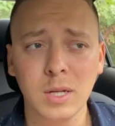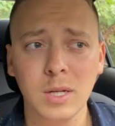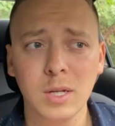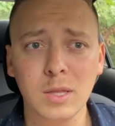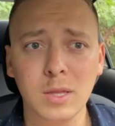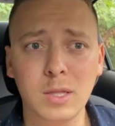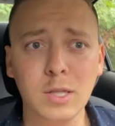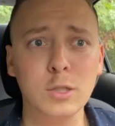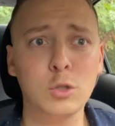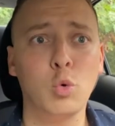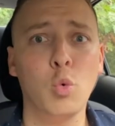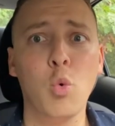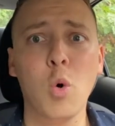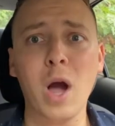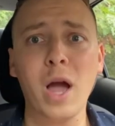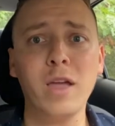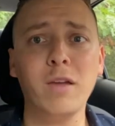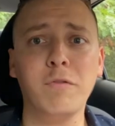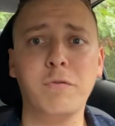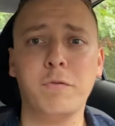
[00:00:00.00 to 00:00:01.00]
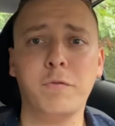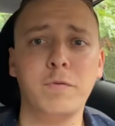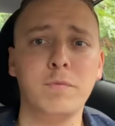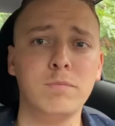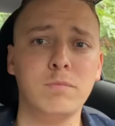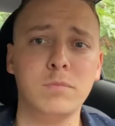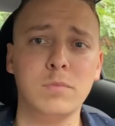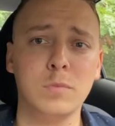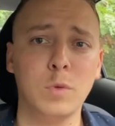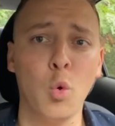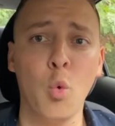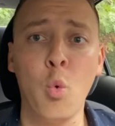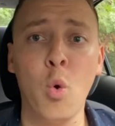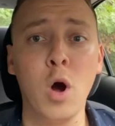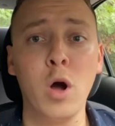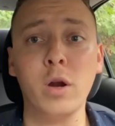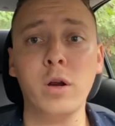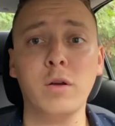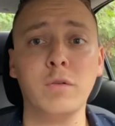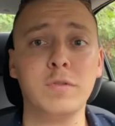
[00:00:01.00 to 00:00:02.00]
This wife,
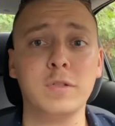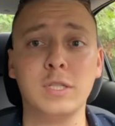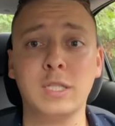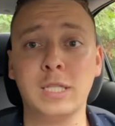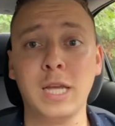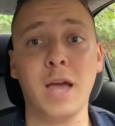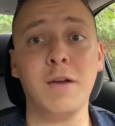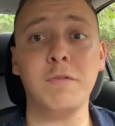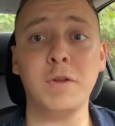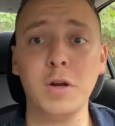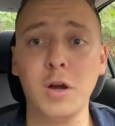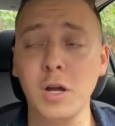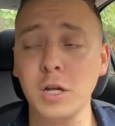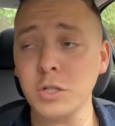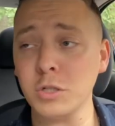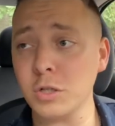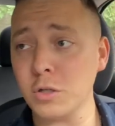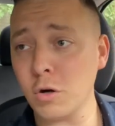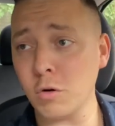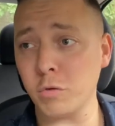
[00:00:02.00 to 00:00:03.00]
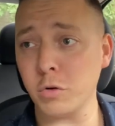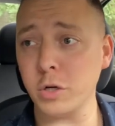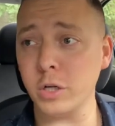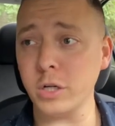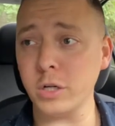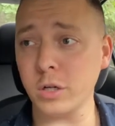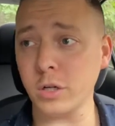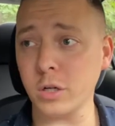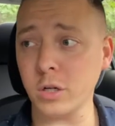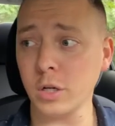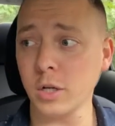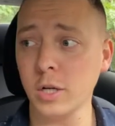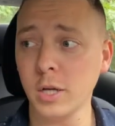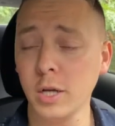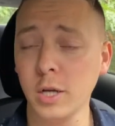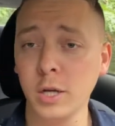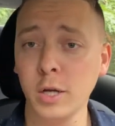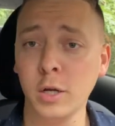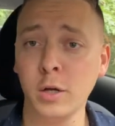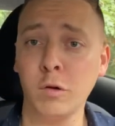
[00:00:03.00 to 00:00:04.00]
one of 700 over here
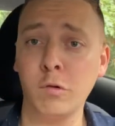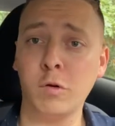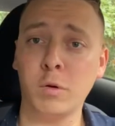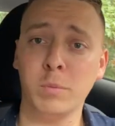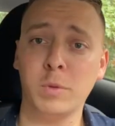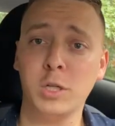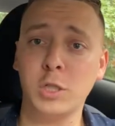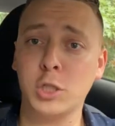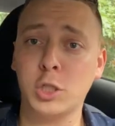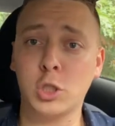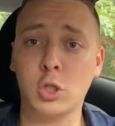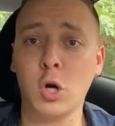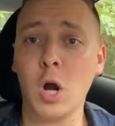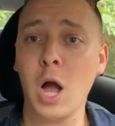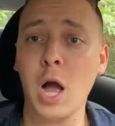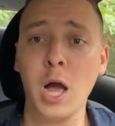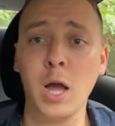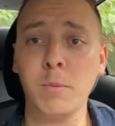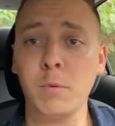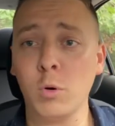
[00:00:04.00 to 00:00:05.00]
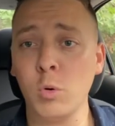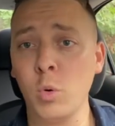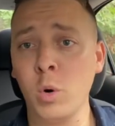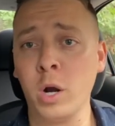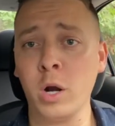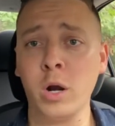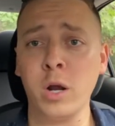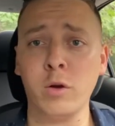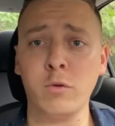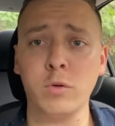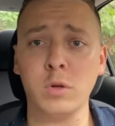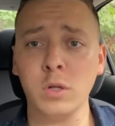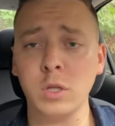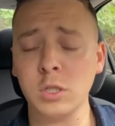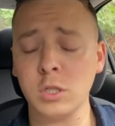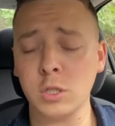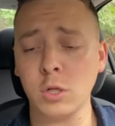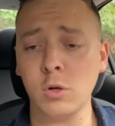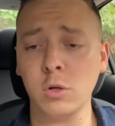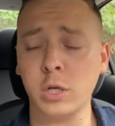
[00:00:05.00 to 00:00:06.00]
from this tribe or wherever
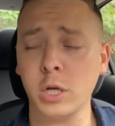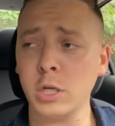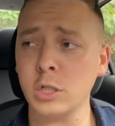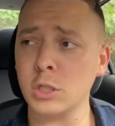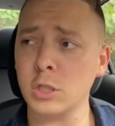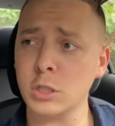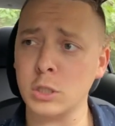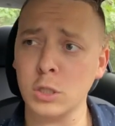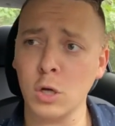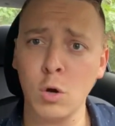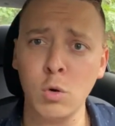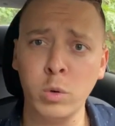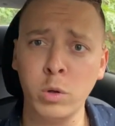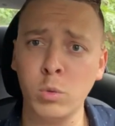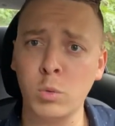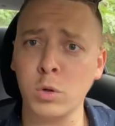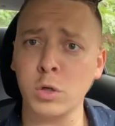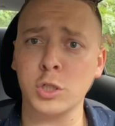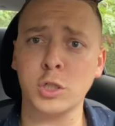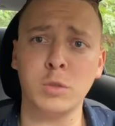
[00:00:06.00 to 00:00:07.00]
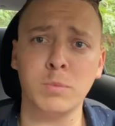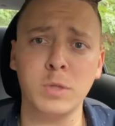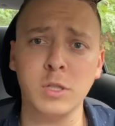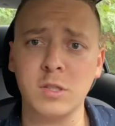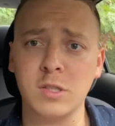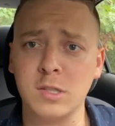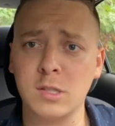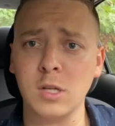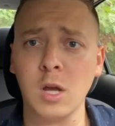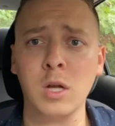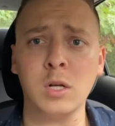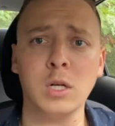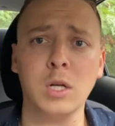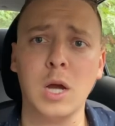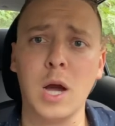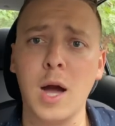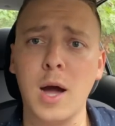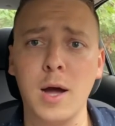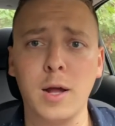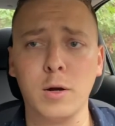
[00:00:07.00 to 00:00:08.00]
this location, they say, "Oh, we worship this sun
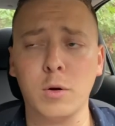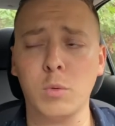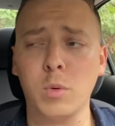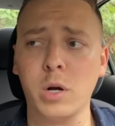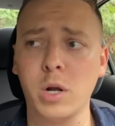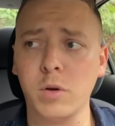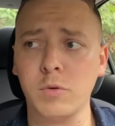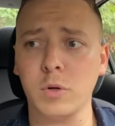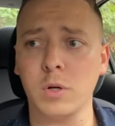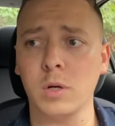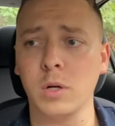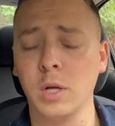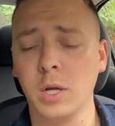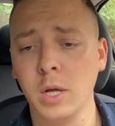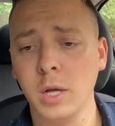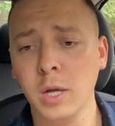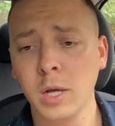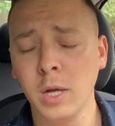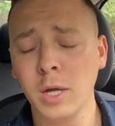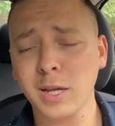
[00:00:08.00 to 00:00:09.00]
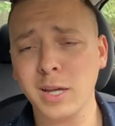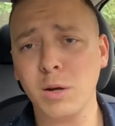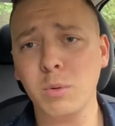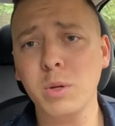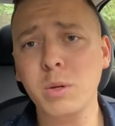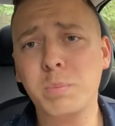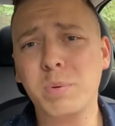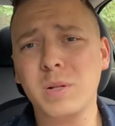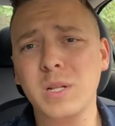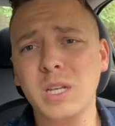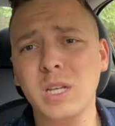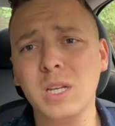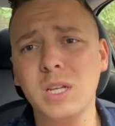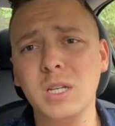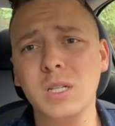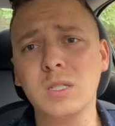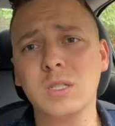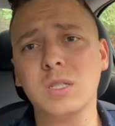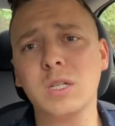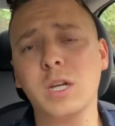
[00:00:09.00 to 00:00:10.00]
god or whatever." Can we
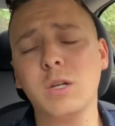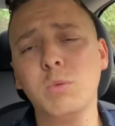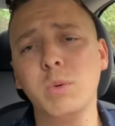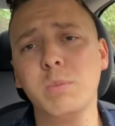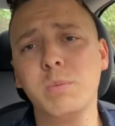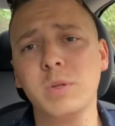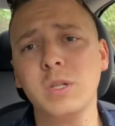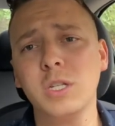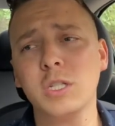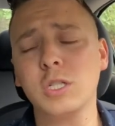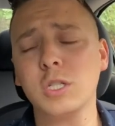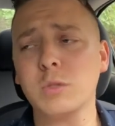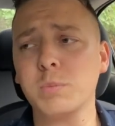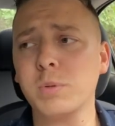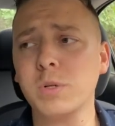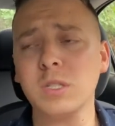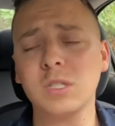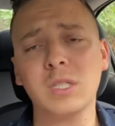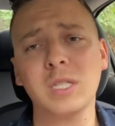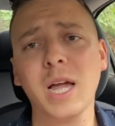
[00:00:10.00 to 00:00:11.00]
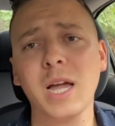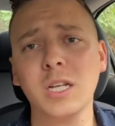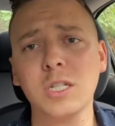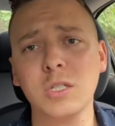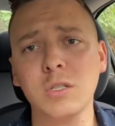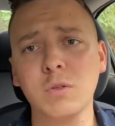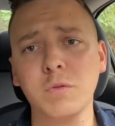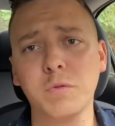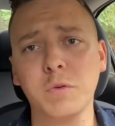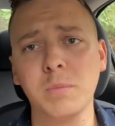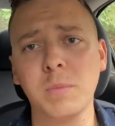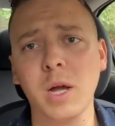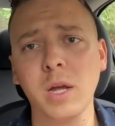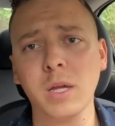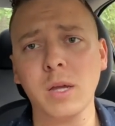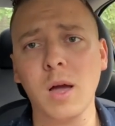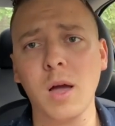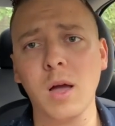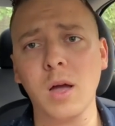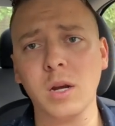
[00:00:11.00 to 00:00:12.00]
please? Can we please just put a statue for my
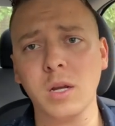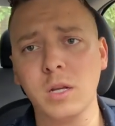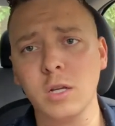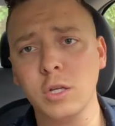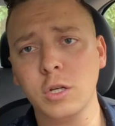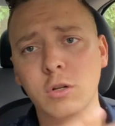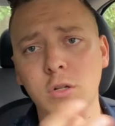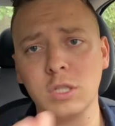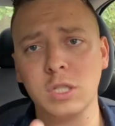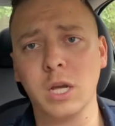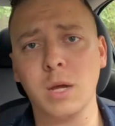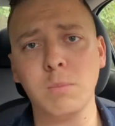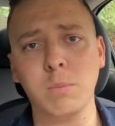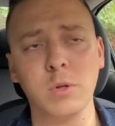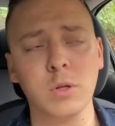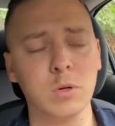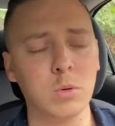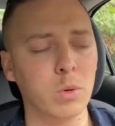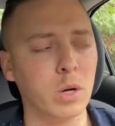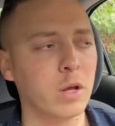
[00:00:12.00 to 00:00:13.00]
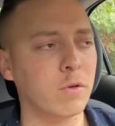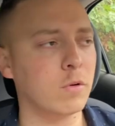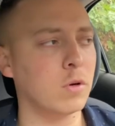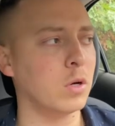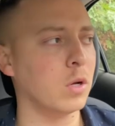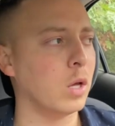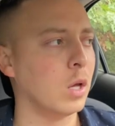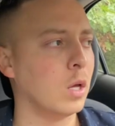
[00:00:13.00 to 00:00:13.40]
god in your temple or whatever?